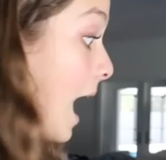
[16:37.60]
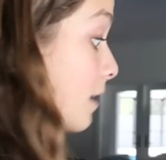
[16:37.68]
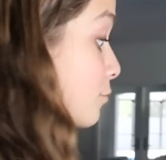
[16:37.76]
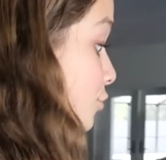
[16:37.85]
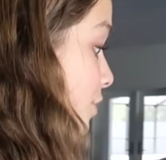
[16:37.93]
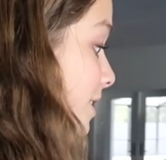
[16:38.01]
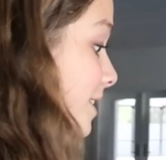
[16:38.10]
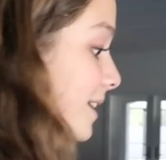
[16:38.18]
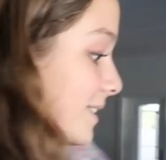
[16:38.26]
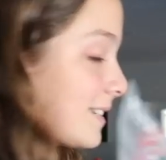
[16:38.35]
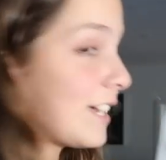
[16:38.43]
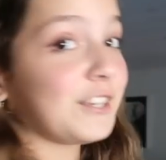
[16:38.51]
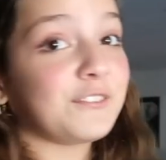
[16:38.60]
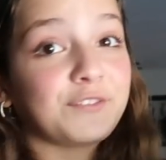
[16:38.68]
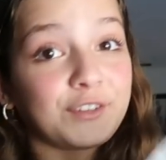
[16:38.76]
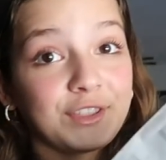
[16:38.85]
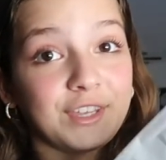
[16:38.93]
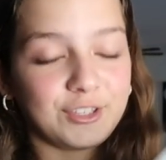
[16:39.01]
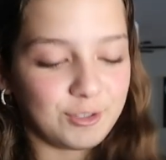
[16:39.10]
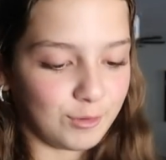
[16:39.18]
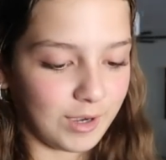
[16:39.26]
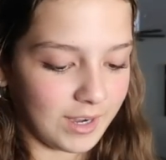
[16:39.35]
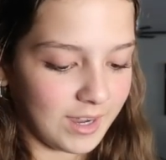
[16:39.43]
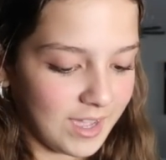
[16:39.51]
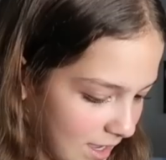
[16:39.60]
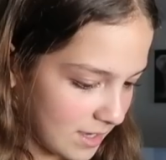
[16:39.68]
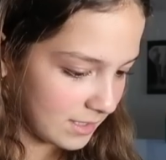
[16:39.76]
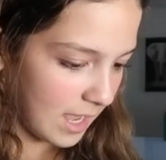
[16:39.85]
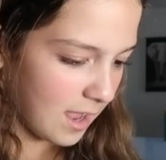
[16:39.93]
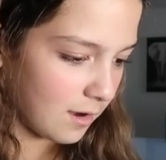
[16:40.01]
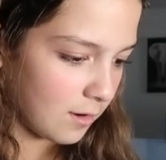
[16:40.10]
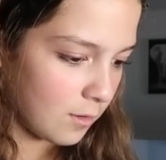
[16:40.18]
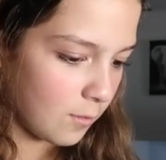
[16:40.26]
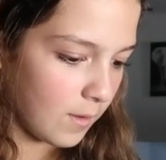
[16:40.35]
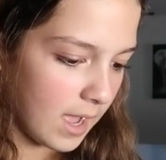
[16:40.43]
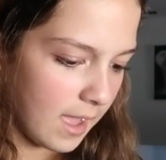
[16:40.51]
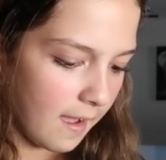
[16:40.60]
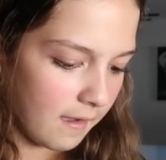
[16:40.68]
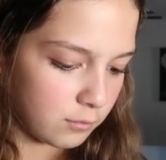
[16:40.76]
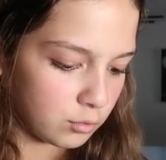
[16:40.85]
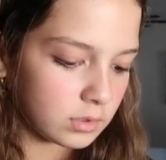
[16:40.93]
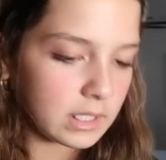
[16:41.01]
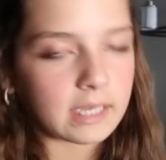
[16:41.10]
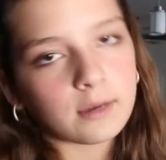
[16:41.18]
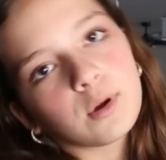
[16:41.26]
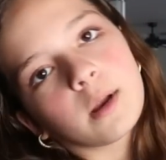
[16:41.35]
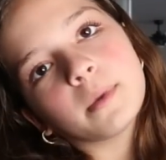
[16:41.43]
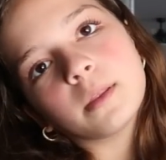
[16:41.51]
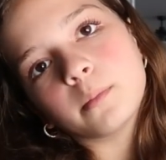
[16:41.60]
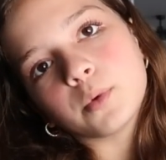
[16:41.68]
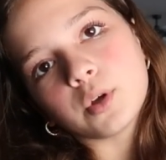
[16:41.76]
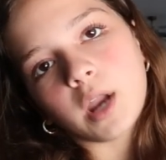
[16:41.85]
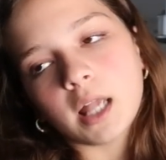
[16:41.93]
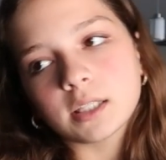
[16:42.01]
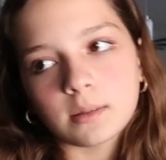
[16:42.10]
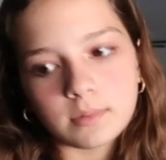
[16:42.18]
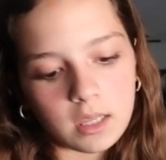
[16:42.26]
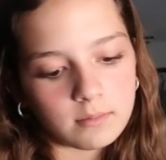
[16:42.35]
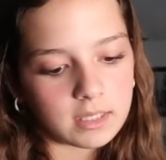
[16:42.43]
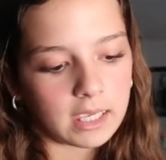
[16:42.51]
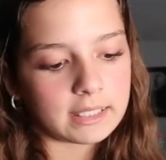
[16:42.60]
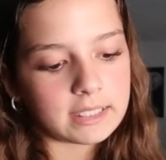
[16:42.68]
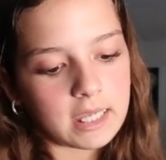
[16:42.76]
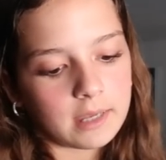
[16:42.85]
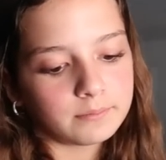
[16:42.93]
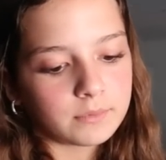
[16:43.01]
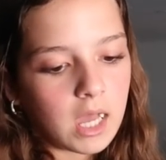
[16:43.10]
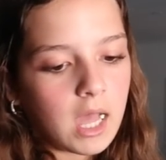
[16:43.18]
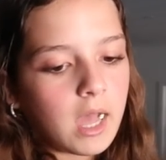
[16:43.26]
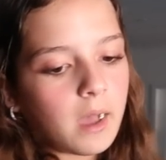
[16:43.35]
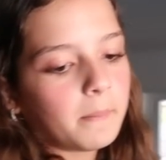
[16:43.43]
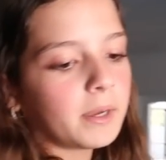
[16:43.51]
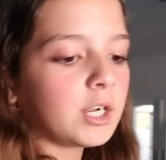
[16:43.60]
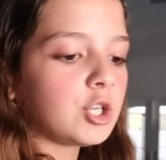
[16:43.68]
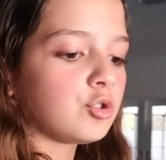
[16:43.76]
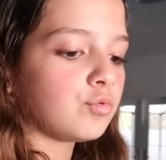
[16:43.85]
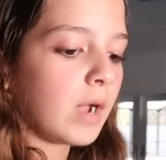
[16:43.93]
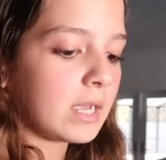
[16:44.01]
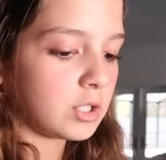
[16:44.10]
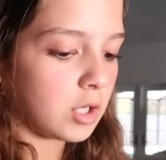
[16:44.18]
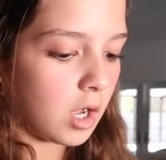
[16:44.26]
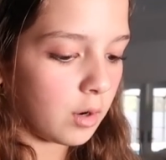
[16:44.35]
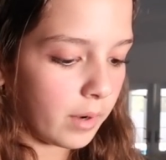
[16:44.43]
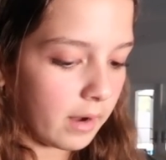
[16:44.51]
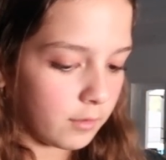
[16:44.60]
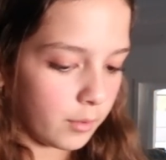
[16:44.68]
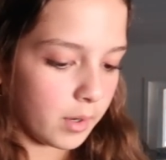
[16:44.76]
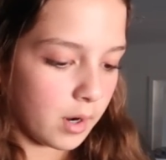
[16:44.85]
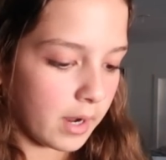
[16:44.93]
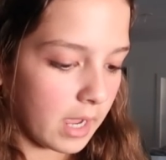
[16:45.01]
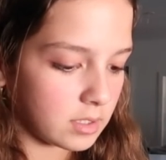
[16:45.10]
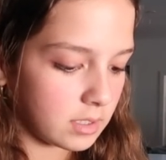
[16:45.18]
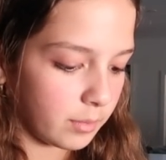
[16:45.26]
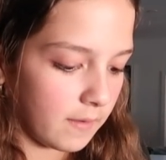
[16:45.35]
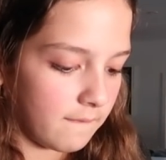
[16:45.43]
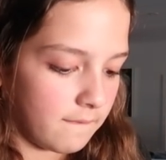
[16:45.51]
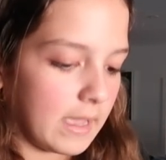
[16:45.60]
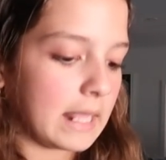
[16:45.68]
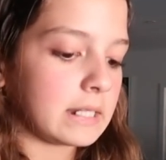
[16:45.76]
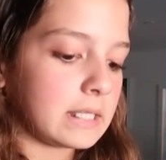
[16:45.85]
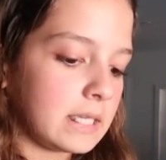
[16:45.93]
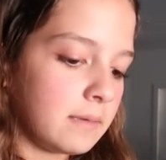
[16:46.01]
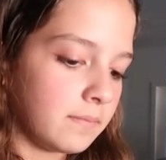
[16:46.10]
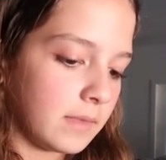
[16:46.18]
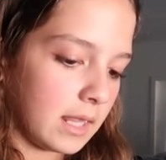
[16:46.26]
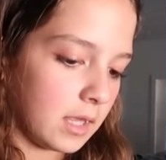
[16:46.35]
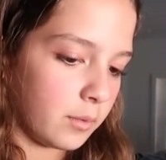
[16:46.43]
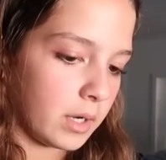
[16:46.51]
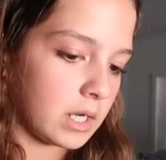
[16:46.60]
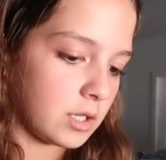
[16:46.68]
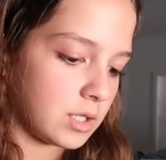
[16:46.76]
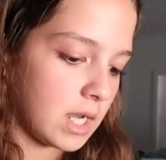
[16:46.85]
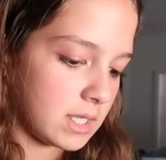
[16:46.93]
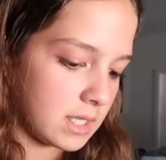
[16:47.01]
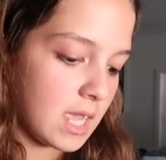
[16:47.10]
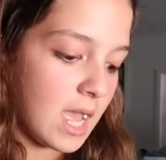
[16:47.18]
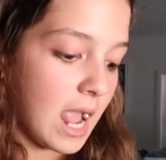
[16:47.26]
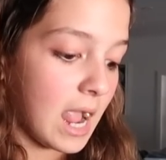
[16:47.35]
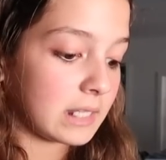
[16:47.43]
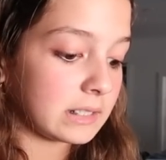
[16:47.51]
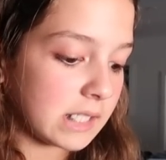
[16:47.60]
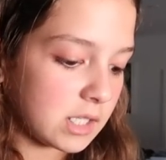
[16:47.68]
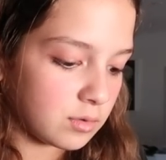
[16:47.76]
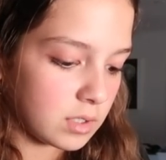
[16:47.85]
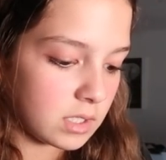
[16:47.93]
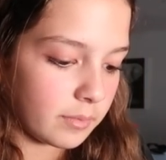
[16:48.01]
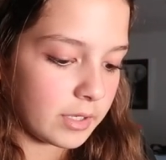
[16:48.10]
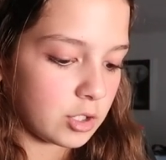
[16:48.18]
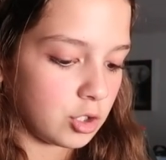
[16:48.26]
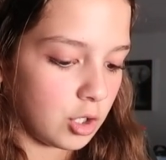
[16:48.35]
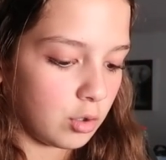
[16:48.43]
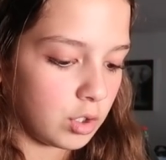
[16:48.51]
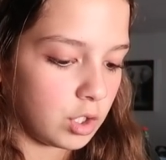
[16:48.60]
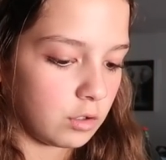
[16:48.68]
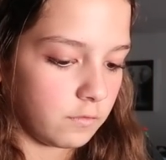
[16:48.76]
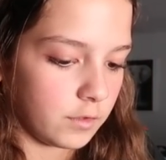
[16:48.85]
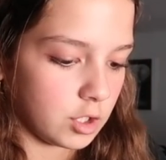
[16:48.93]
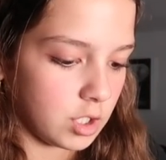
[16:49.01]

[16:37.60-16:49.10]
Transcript: I'm really excited for this one because I don't know why. When I'm in the mood, I sometimes like to put a dress on whenever we're going out somewhere fancy. I like wearing a dress. And this one's gonna be so cute for